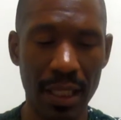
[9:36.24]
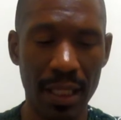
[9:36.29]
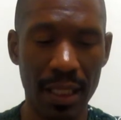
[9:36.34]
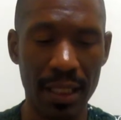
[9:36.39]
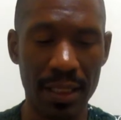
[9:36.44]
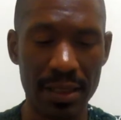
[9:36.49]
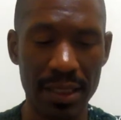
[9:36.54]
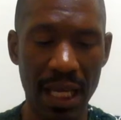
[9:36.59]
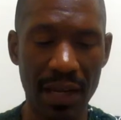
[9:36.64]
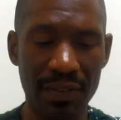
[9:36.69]

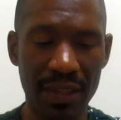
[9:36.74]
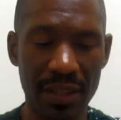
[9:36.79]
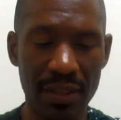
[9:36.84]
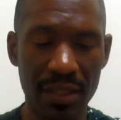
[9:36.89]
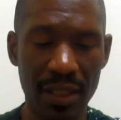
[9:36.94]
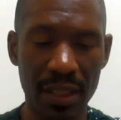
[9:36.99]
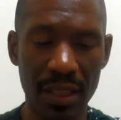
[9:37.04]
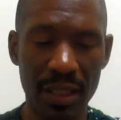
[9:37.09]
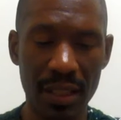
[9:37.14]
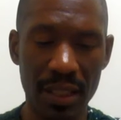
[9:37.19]
because
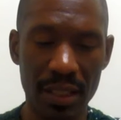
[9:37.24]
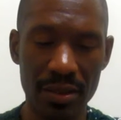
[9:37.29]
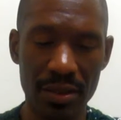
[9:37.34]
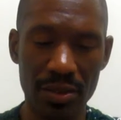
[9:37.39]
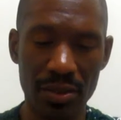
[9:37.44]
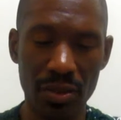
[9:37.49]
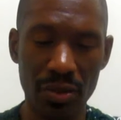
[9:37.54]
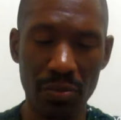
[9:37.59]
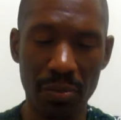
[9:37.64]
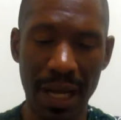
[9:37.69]
everything is
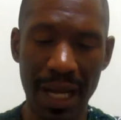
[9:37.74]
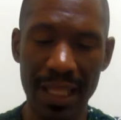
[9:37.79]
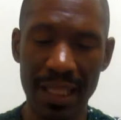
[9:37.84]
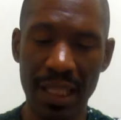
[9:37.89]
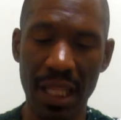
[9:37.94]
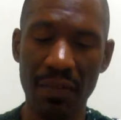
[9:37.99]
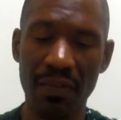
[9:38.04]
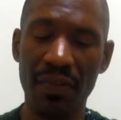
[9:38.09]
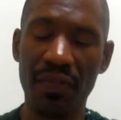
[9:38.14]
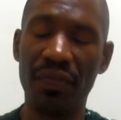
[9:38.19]
due by
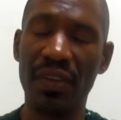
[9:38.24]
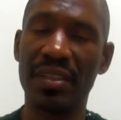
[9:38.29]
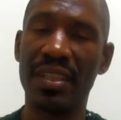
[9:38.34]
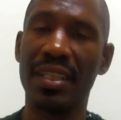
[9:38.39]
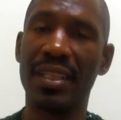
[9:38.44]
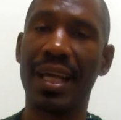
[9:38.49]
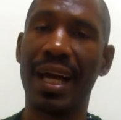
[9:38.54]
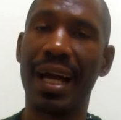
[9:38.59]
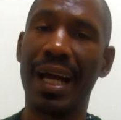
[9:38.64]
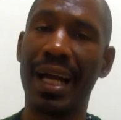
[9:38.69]

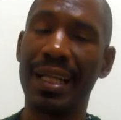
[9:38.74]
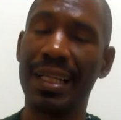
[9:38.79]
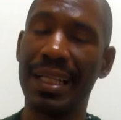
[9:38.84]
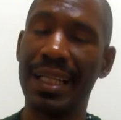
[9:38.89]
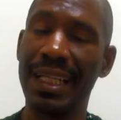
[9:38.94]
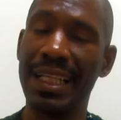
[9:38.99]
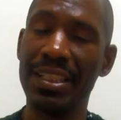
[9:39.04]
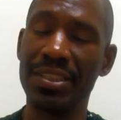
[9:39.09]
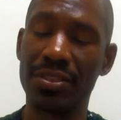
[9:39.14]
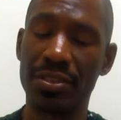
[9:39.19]
11:59
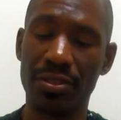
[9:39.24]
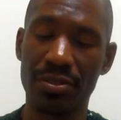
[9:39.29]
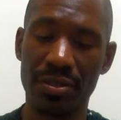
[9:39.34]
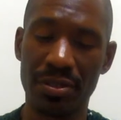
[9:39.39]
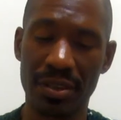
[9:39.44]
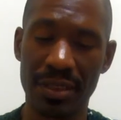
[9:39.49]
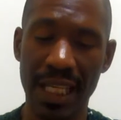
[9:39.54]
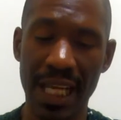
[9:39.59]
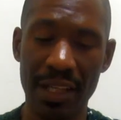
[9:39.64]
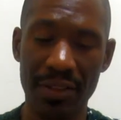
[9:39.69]
Eastern
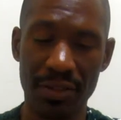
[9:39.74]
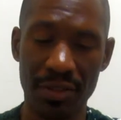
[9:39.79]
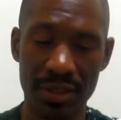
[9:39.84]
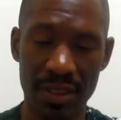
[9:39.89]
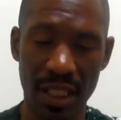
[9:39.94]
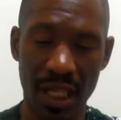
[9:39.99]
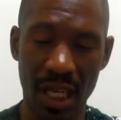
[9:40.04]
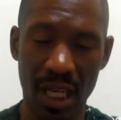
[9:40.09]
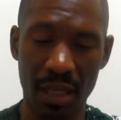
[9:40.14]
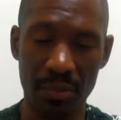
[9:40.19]
Standard
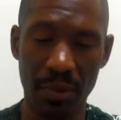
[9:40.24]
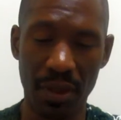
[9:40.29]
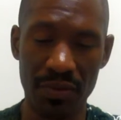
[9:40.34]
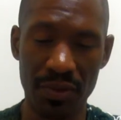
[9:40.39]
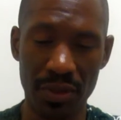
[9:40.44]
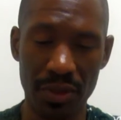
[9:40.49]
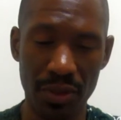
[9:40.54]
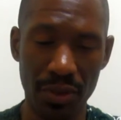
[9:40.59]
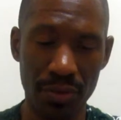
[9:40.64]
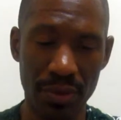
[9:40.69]
Time of
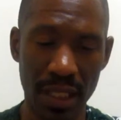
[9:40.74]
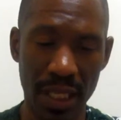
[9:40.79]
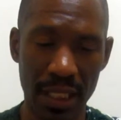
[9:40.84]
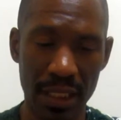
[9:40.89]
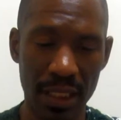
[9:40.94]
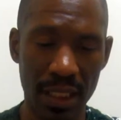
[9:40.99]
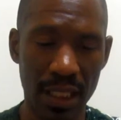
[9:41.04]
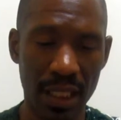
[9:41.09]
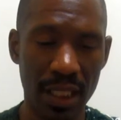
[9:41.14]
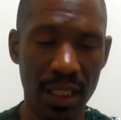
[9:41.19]
the due
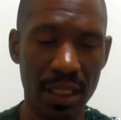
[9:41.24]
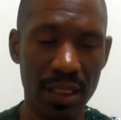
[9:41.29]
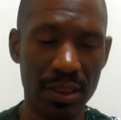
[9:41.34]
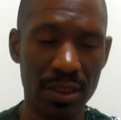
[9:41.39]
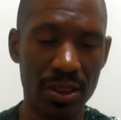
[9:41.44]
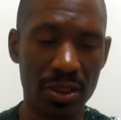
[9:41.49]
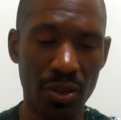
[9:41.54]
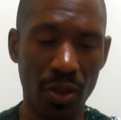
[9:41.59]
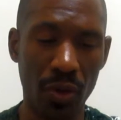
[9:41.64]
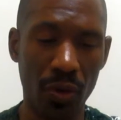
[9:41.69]
date.
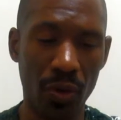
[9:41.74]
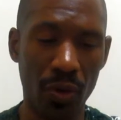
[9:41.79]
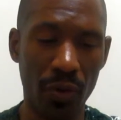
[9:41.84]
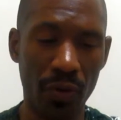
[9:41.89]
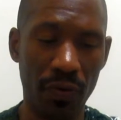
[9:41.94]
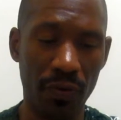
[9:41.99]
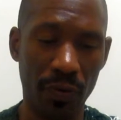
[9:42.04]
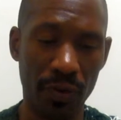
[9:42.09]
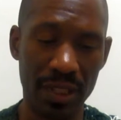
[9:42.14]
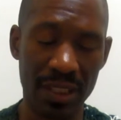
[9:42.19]
So
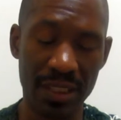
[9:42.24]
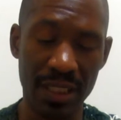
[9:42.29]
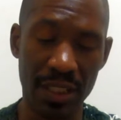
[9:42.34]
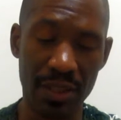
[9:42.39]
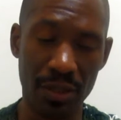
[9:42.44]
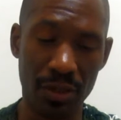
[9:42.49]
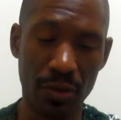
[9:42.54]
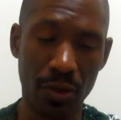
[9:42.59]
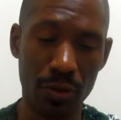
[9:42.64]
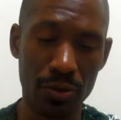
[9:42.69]
for this
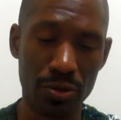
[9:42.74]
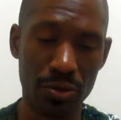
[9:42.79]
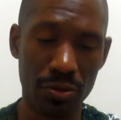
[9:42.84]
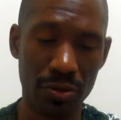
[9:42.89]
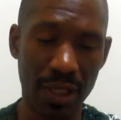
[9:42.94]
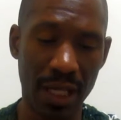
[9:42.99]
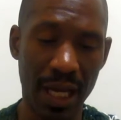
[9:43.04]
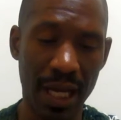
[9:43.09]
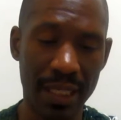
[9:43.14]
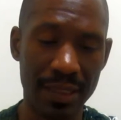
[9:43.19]
intercultural
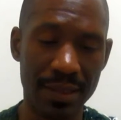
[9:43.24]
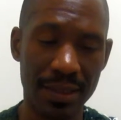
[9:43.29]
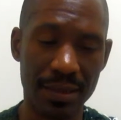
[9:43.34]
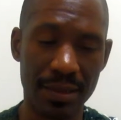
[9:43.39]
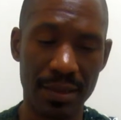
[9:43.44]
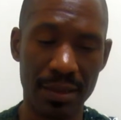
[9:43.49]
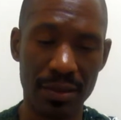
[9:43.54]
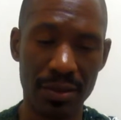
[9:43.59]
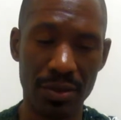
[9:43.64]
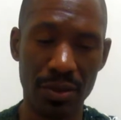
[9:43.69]
guide,
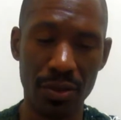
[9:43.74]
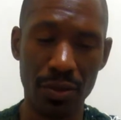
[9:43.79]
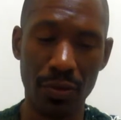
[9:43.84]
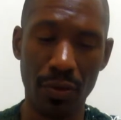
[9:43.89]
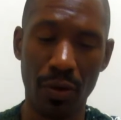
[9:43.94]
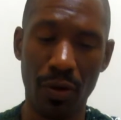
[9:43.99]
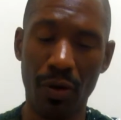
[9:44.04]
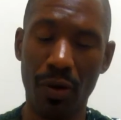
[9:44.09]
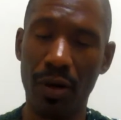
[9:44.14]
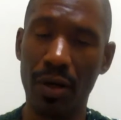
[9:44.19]
since it's
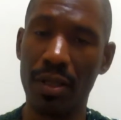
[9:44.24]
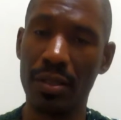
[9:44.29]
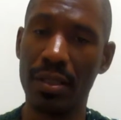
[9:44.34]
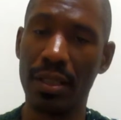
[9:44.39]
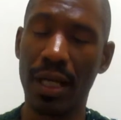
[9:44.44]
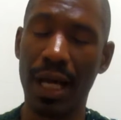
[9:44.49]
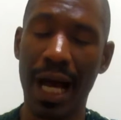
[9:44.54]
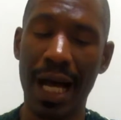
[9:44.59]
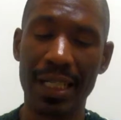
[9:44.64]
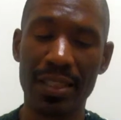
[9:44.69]
due
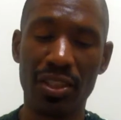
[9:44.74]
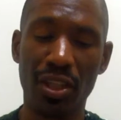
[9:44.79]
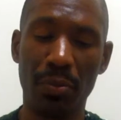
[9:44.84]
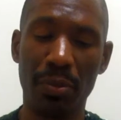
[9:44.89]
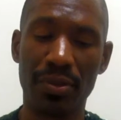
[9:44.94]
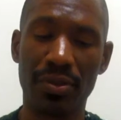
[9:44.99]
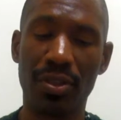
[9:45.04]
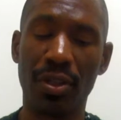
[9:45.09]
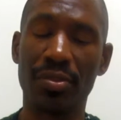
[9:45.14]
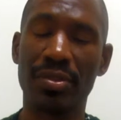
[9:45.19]
on
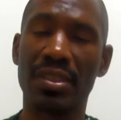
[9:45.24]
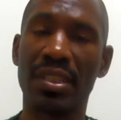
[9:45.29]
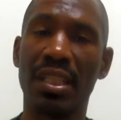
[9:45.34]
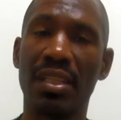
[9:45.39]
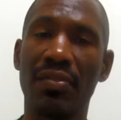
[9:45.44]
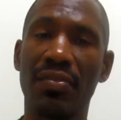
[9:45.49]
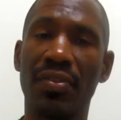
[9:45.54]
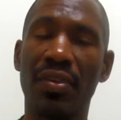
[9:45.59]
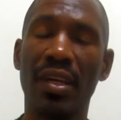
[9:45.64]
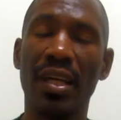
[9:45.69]
October
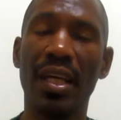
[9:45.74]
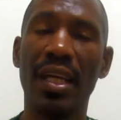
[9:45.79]
13th,